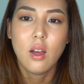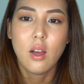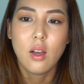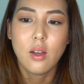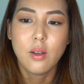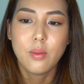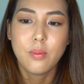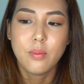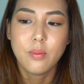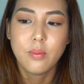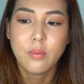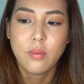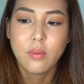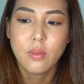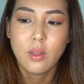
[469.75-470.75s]

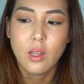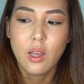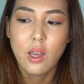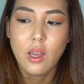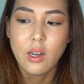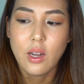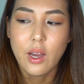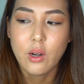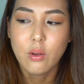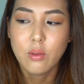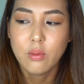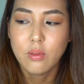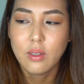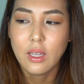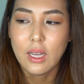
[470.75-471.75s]
And I
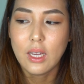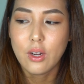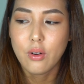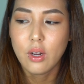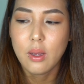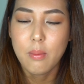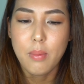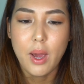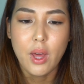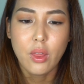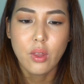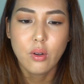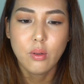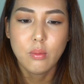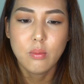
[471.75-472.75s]
don't like Korean
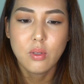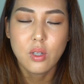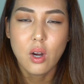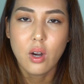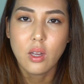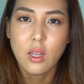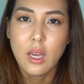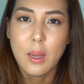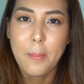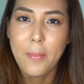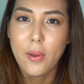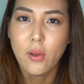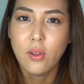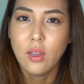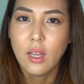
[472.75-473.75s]
bathrooms aren't like
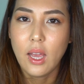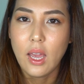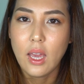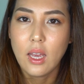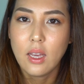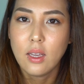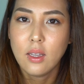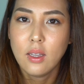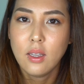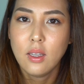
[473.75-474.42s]
built like